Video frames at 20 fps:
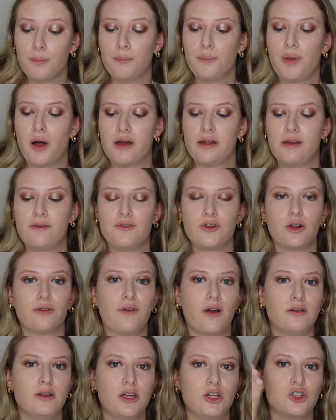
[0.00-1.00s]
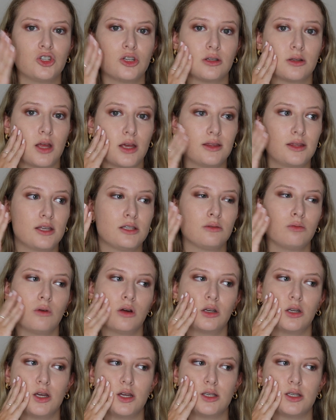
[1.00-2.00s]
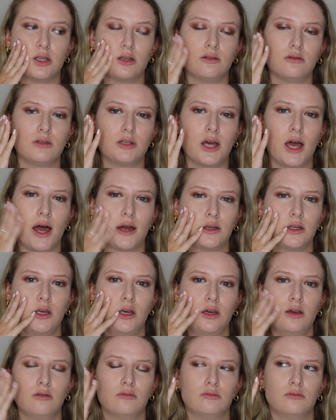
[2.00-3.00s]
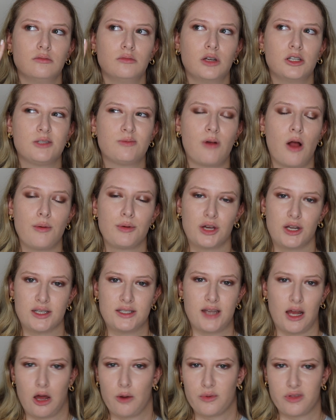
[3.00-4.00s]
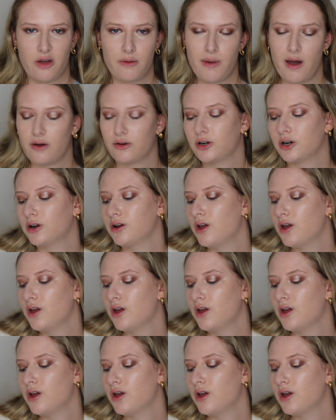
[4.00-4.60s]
But if your foundation, like this one, isn't tacky, it's probably going to stay on without powder.